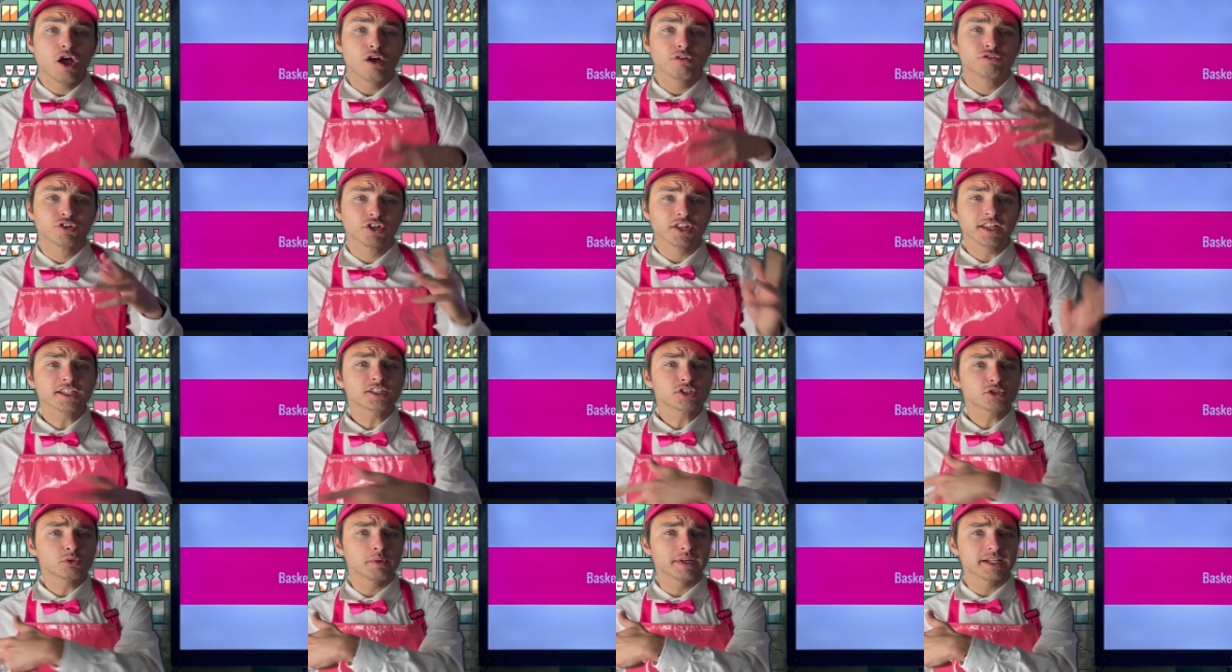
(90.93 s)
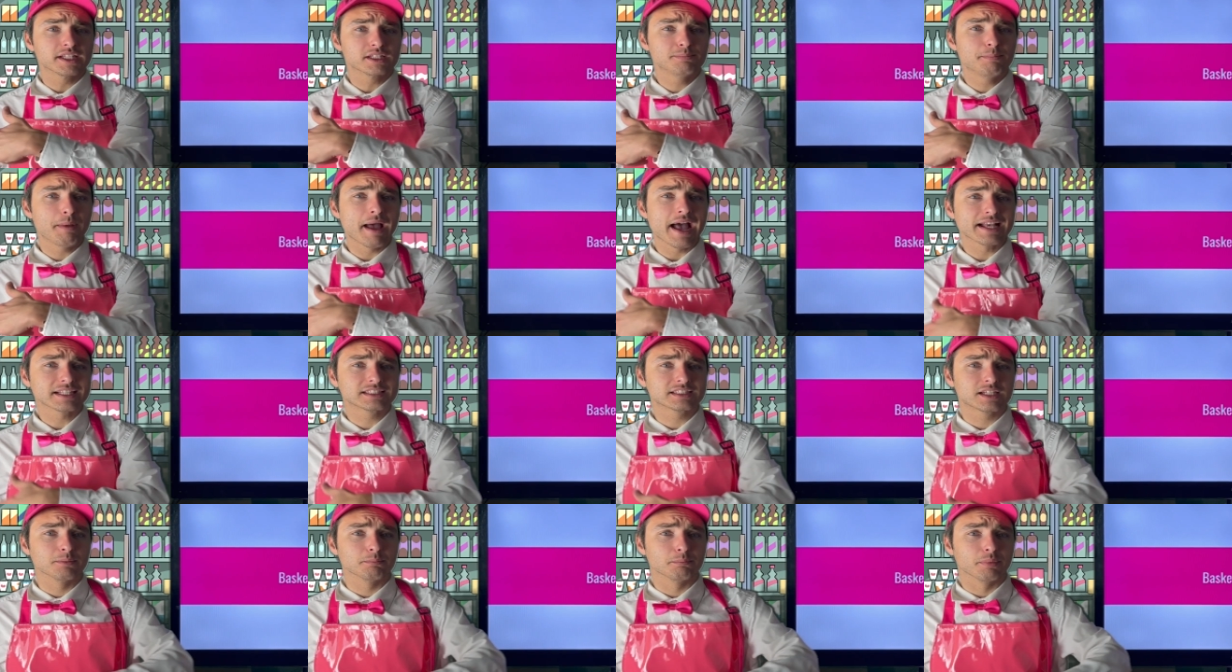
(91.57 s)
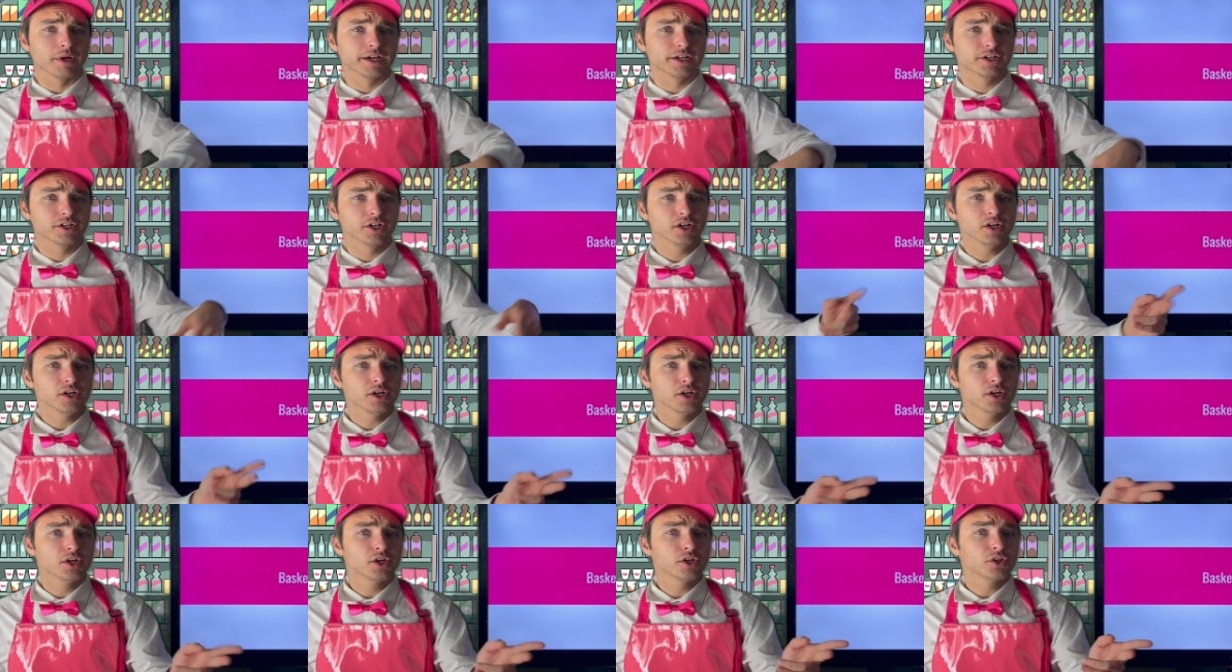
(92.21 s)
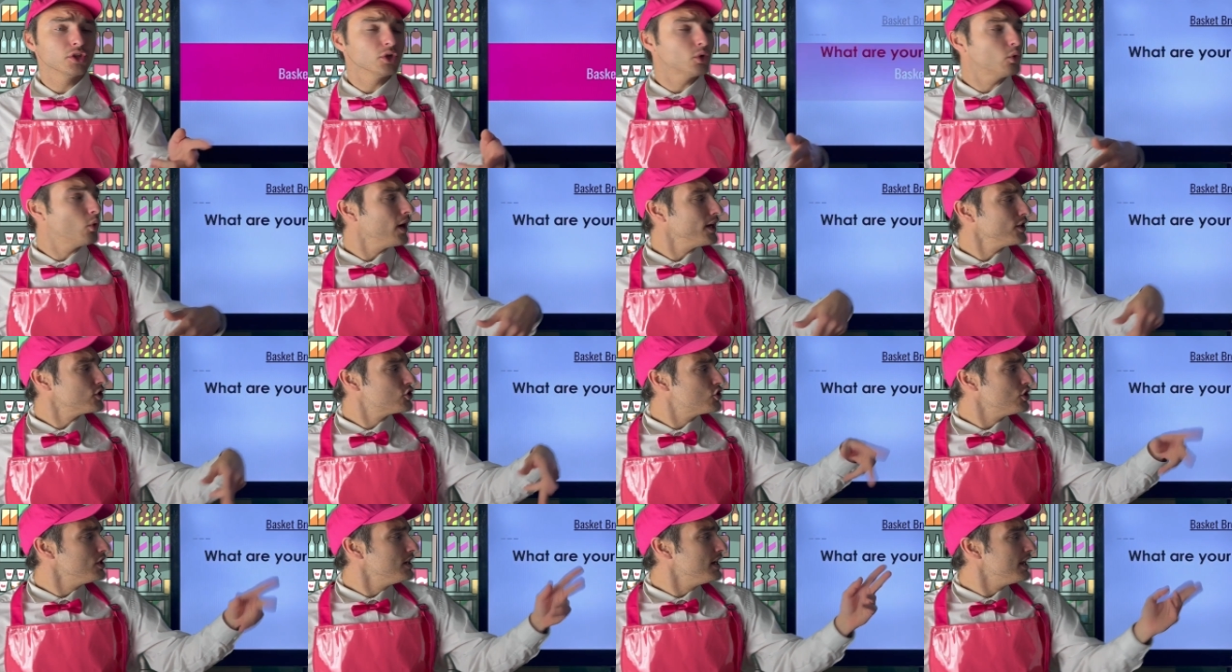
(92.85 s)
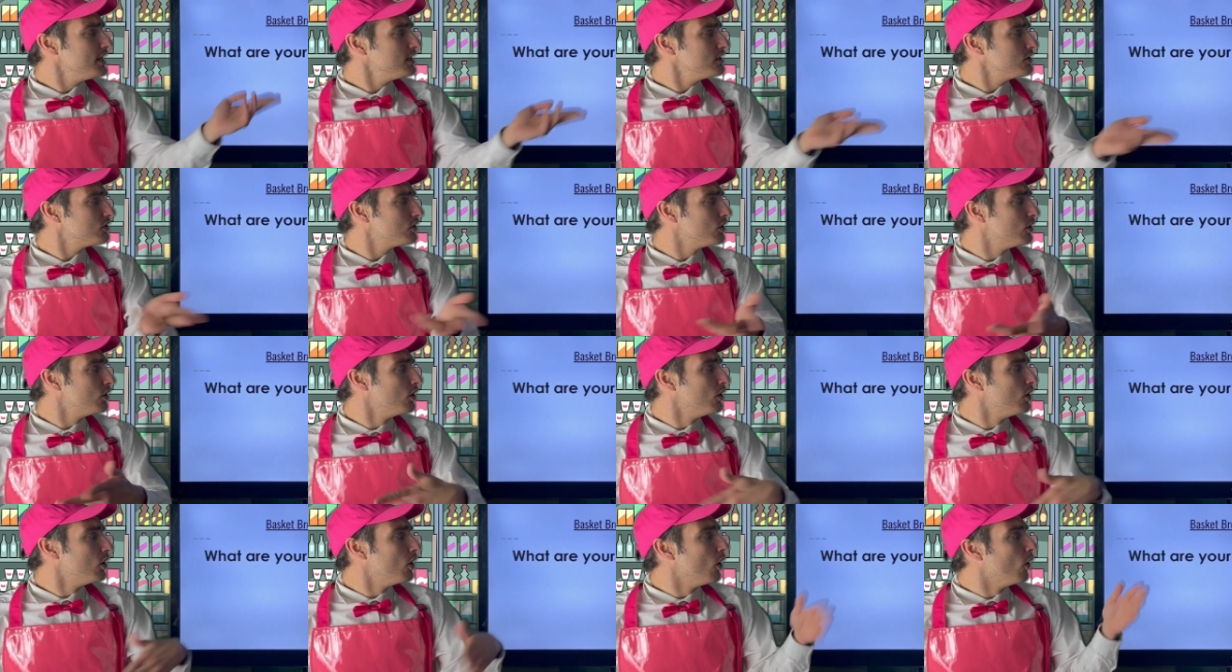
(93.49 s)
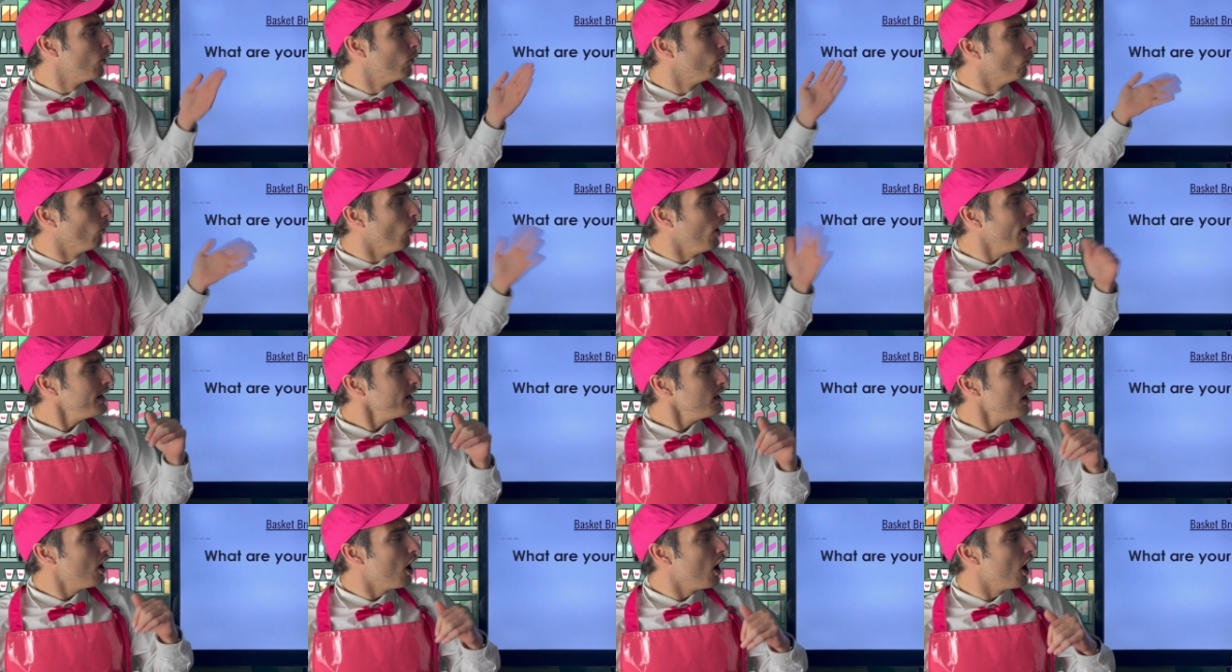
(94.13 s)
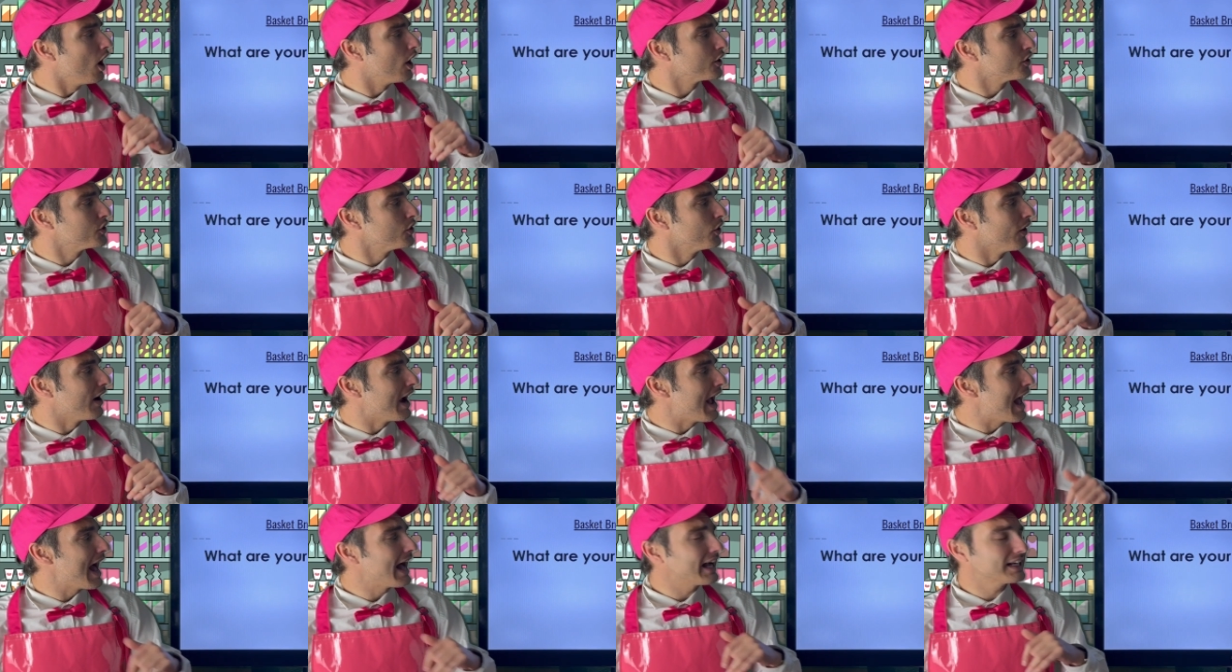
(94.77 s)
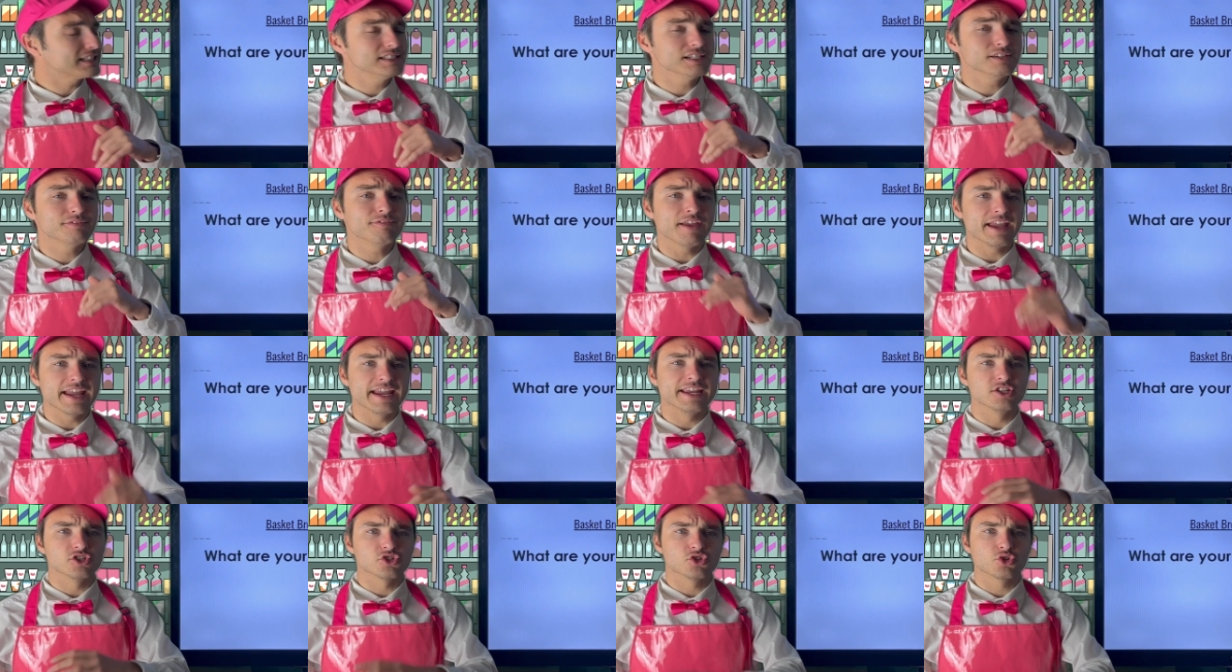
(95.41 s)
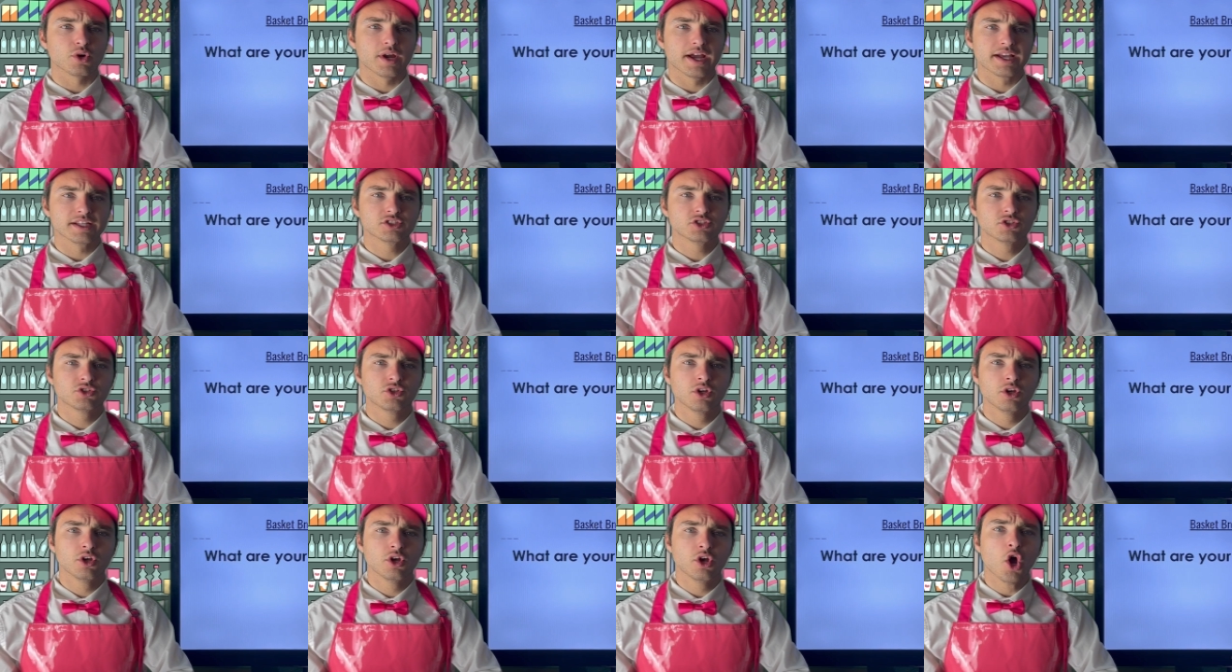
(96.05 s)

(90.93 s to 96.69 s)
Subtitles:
For this week's basket breaker, the question is, what are your active interests?